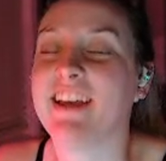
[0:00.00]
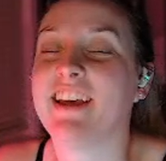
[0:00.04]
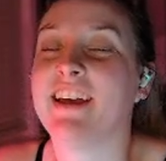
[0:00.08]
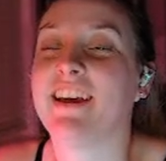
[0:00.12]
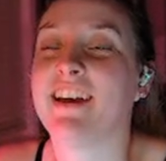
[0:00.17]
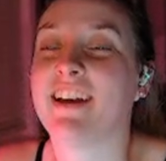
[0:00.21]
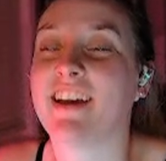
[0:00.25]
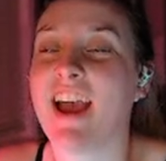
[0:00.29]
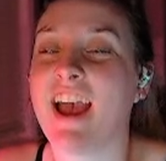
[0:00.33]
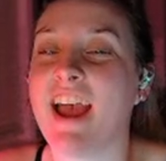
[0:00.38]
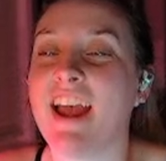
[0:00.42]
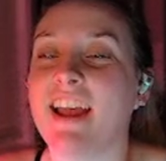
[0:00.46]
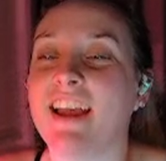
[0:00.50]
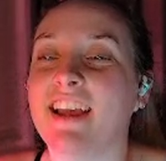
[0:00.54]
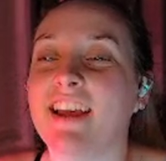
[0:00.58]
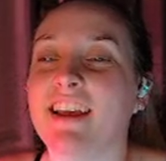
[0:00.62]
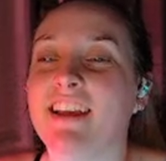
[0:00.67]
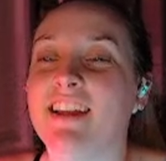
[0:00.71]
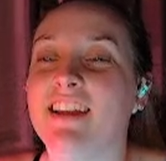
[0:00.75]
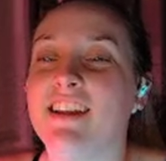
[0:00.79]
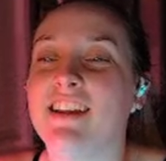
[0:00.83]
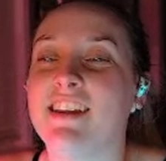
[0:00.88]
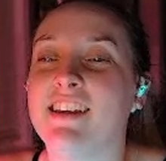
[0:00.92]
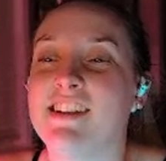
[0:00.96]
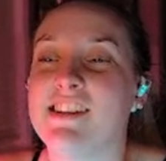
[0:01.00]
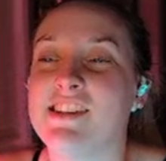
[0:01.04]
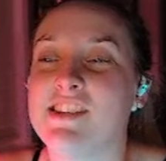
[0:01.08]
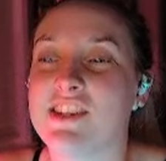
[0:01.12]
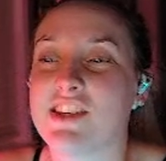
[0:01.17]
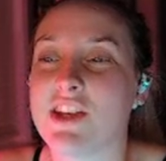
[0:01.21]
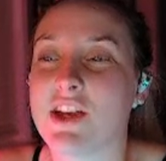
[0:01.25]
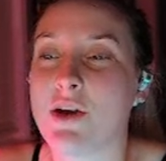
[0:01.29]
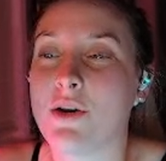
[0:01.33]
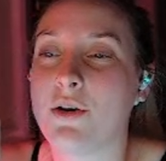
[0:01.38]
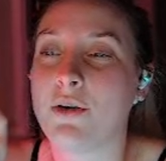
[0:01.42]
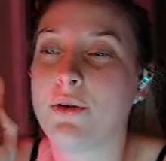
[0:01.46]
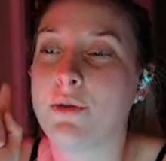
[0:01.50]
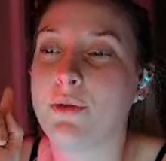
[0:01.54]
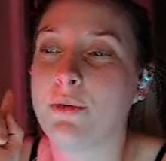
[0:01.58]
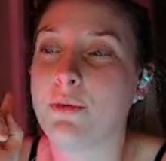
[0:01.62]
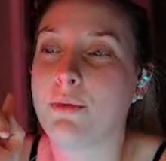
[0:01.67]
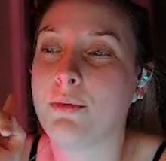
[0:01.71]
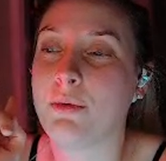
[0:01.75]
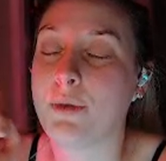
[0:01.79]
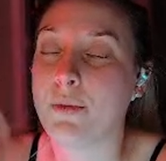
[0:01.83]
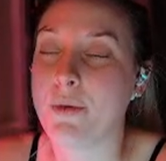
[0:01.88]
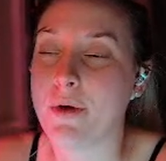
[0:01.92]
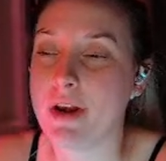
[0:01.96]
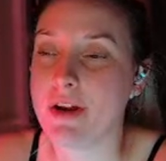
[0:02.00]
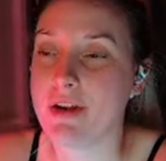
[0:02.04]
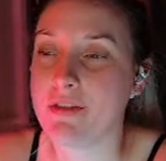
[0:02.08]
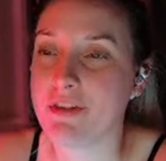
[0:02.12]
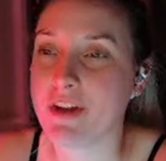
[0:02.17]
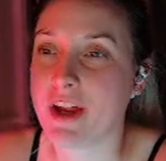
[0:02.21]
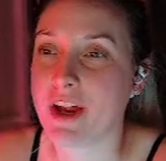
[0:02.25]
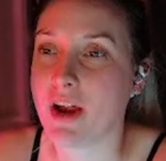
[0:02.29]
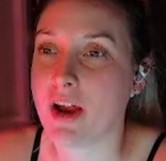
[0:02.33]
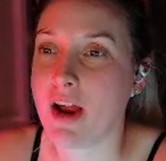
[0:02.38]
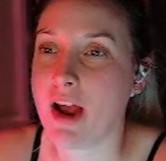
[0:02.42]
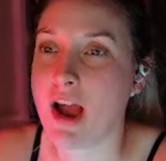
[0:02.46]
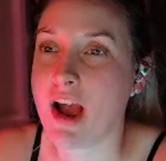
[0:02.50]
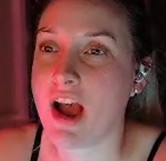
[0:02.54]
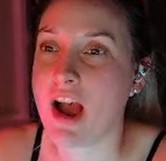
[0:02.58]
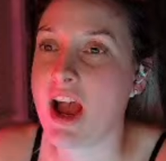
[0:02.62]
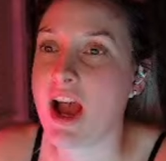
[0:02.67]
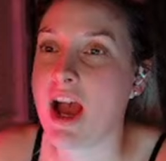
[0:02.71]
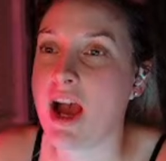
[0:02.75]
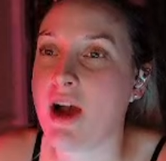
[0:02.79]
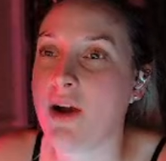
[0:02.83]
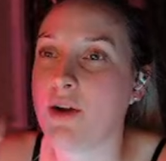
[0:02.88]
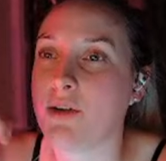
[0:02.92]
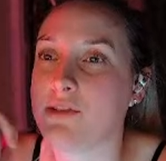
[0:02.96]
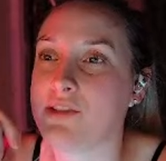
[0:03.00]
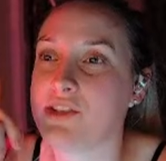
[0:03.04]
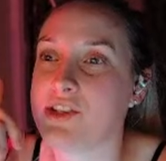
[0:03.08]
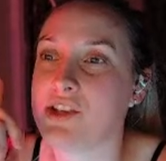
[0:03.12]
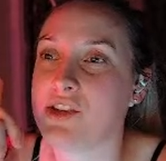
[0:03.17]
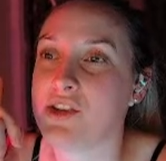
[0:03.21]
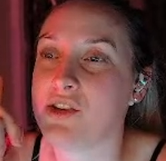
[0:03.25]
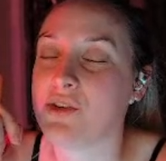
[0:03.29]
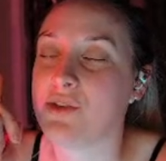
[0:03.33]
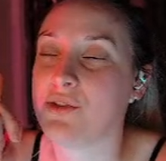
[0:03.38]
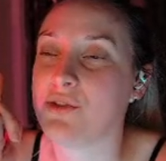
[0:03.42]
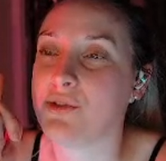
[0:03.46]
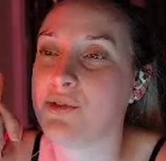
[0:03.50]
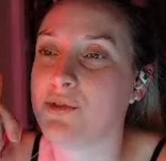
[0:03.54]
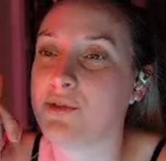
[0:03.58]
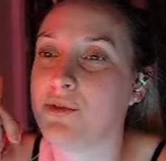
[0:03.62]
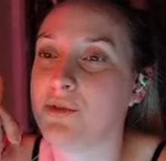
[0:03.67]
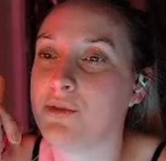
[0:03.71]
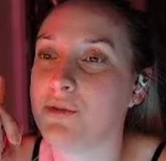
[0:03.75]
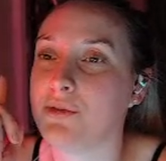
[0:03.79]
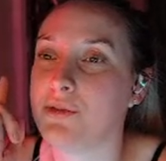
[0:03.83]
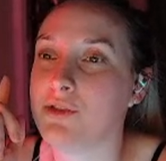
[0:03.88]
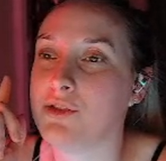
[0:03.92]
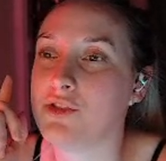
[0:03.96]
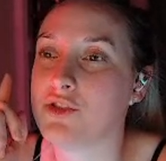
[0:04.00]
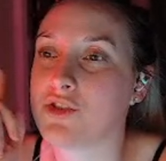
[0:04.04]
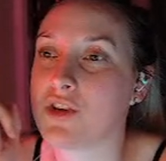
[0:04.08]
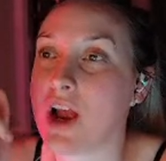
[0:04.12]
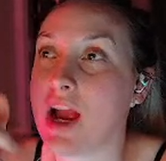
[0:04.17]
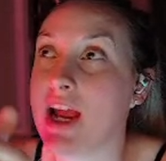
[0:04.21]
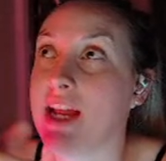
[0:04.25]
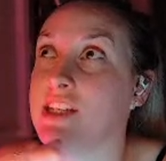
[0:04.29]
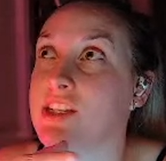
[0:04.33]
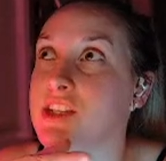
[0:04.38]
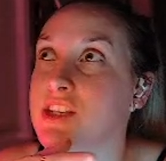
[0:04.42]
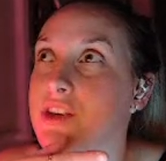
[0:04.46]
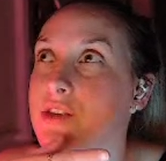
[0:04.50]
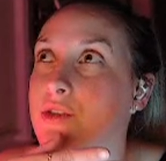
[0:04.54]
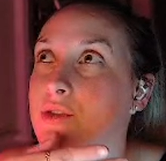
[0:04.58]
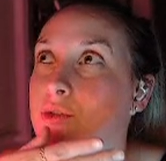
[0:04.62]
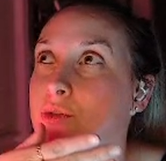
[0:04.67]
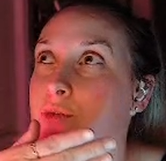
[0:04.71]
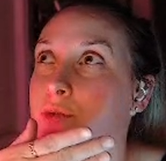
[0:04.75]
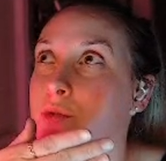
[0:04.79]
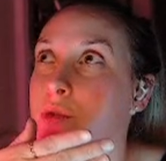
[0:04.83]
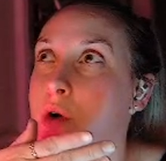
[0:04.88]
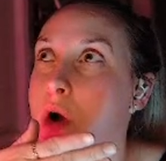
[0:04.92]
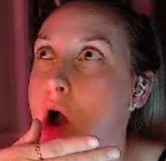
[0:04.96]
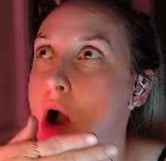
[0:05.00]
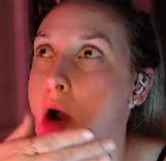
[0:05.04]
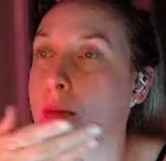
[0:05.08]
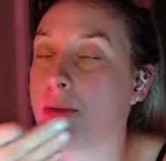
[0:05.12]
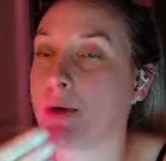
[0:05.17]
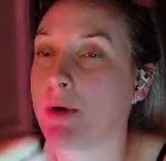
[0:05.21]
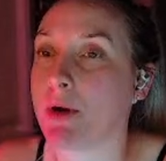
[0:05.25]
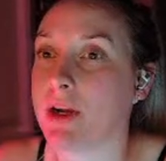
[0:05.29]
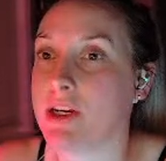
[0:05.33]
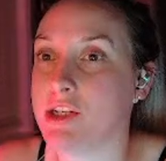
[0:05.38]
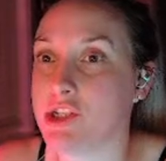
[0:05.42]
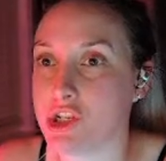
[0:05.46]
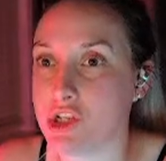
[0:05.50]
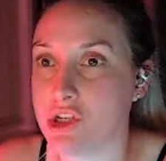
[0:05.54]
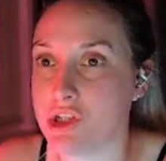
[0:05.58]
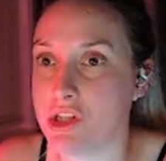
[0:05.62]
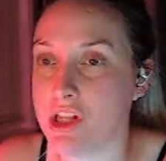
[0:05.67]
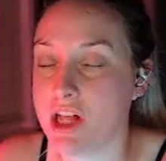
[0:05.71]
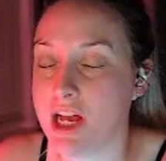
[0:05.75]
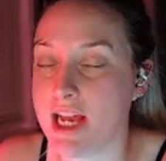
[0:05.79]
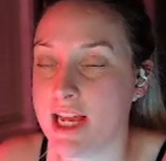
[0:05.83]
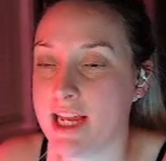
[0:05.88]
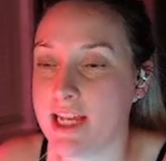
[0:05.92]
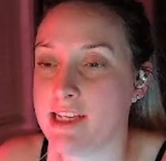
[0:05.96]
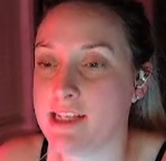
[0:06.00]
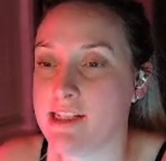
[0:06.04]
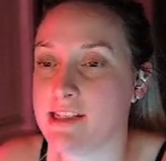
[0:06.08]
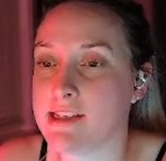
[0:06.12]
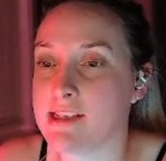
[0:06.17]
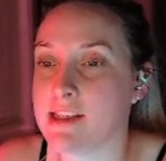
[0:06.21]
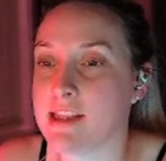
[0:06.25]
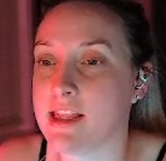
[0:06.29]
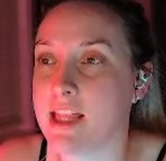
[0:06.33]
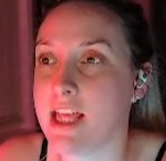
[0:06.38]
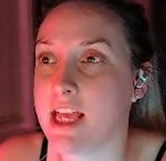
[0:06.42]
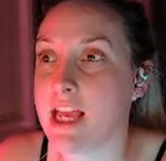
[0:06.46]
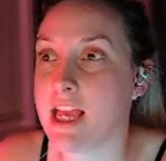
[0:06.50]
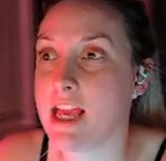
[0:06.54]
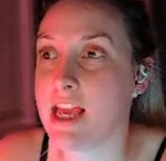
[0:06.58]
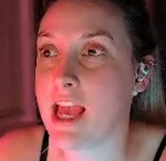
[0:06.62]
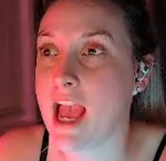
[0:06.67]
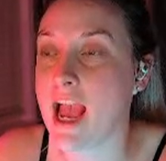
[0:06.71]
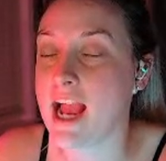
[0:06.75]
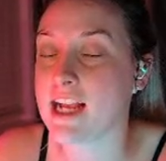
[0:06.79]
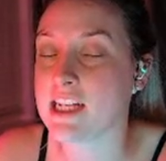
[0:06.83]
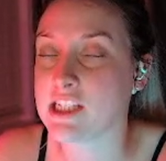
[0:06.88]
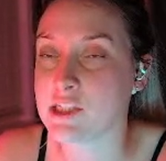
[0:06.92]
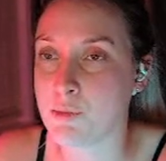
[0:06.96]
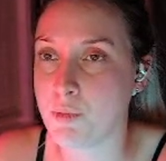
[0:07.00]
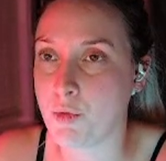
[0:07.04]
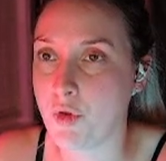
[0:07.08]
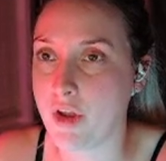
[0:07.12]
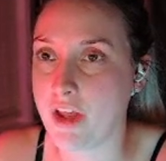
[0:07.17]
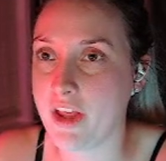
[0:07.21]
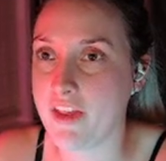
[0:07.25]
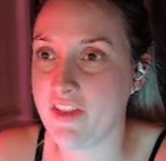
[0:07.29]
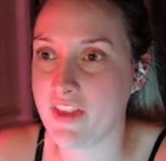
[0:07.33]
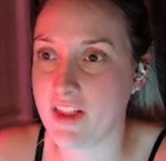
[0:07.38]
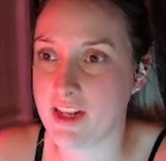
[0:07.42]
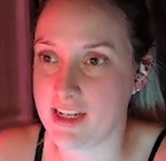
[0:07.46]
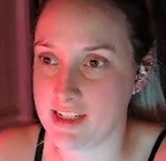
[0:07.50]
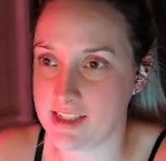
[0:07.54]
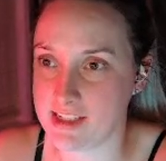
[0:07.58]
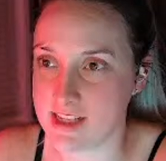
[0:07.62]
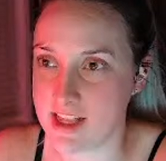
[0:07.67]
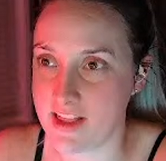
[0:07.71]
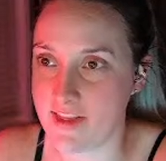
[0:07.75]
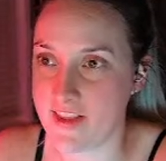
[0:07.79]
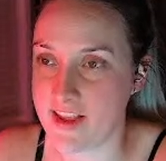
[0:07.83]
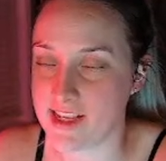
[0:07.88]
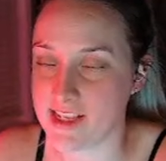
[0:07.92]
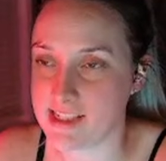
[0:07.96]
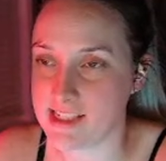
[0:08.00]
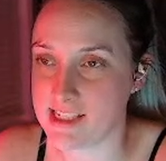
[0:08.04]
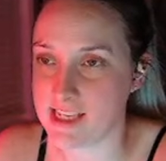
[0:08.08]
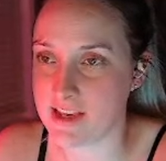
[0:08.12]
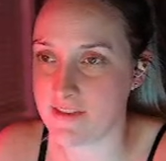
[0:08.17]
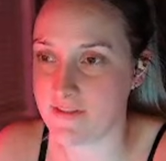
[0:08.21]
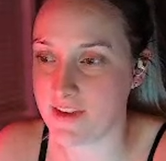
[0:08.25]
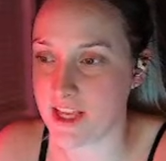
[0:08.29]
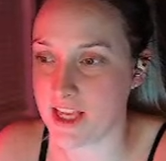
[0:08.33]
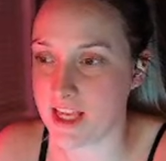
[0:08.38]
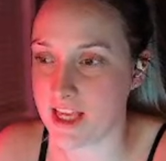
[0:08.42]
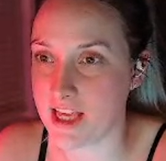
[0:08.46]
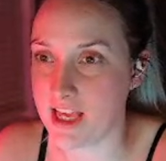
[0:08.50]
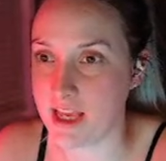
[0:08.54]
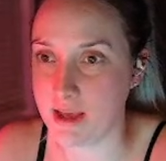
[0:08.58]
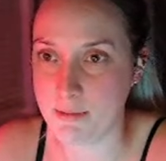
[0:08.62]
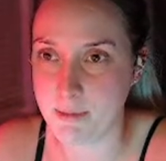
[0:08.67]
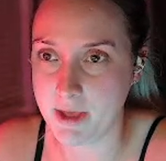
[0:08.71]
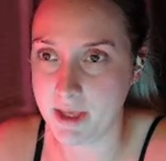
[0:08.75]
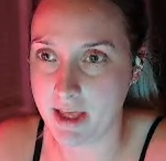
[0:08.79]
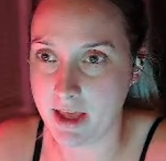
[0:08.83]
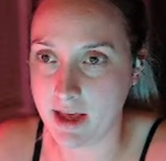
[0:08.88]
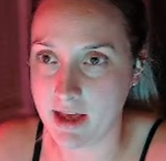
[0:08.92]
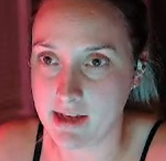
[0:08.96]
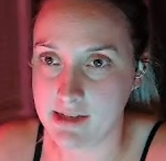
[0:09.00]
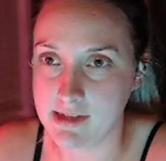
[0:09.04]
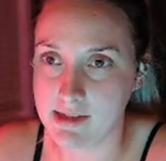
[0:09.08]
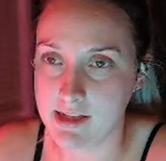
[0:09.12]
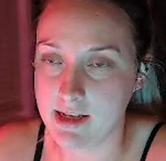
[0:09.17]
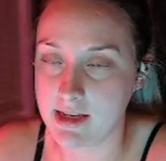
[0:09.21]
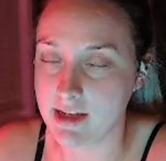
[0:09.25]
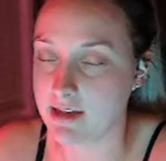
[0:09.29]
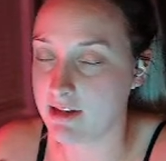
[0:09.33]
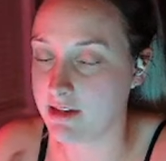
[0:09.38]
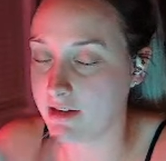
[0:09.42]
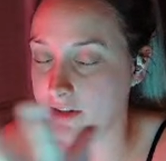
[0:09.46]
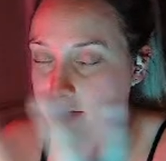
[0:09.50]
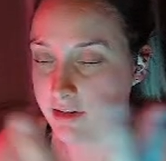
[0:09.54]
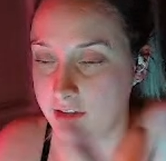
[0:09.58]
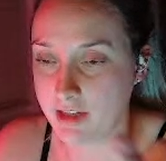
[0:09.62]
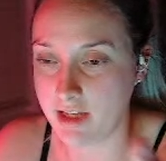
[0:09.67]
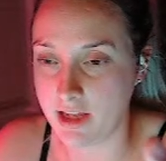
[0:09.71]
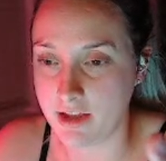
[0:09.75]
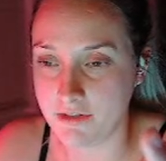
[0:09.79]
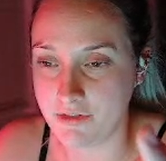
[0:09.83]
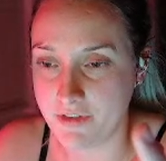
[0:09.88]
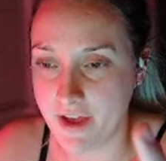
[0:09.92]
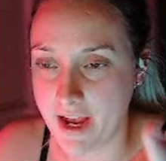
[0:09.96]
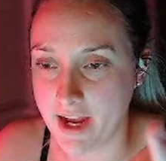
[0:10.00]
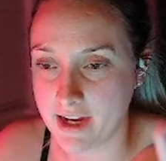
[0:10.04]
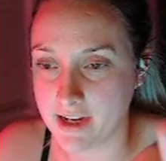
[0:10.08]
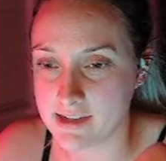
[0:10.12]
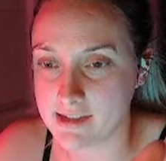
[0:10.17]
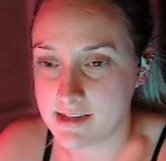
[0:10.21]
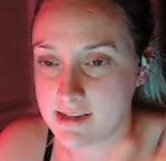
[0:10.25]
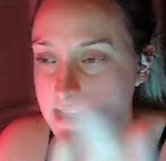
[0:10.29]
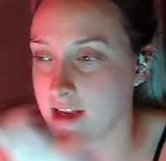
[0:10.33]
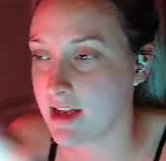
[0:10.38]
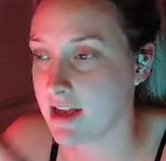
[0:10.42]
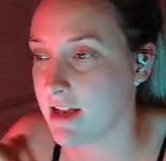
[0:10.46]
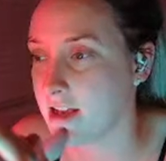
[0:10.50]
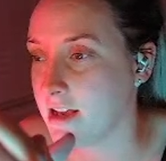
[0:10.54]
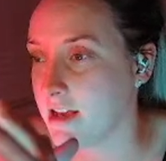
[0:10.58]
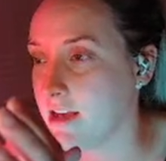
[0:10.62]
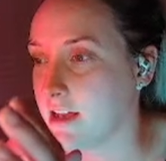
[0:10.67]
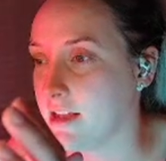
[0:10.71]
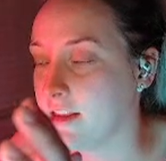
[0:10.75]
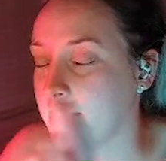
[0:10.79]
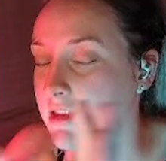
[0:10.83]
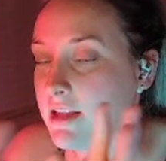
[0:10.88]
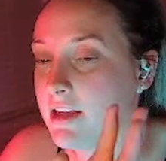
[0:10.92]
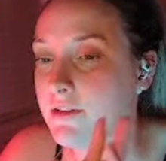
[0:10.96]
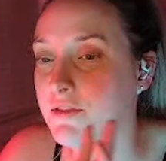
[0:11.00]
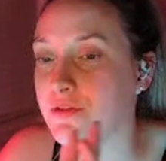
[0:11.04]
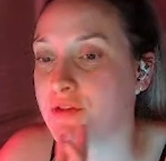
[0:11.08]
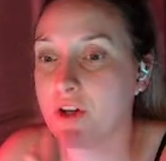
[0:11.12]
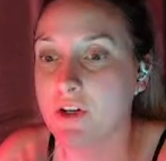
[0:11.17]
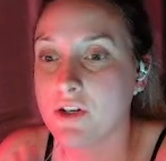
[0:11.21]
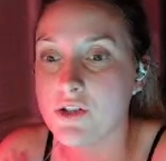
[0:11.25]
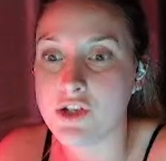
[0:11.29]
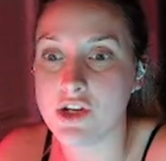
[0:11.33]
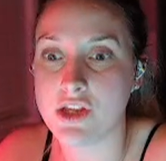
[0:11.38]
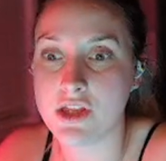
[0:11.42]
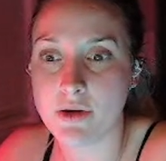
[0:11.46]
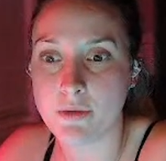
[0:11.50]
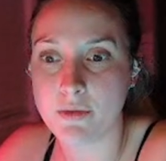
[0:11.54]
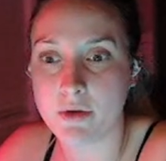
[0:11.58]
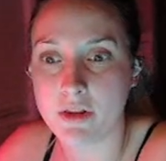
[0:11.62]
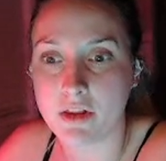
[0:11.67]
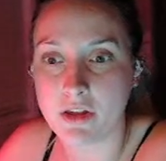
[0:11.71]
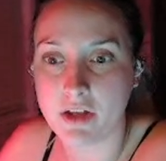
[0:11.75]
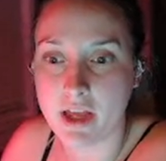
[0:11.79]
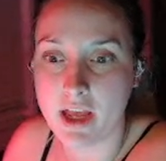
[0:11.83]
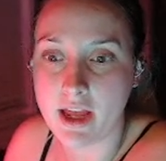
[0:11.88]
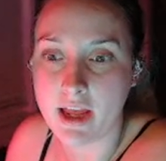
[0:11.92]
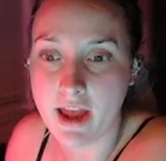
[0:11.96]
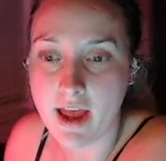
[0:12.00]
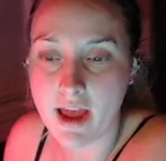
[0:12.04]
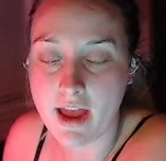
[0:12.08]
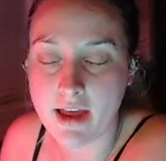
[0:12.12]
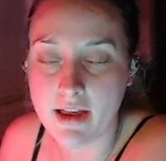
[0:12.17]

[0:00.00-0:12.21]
Okay. So, we want to figure out how to try to operationalize the exploit that is in this CVE because it clearly affects the version that we're looking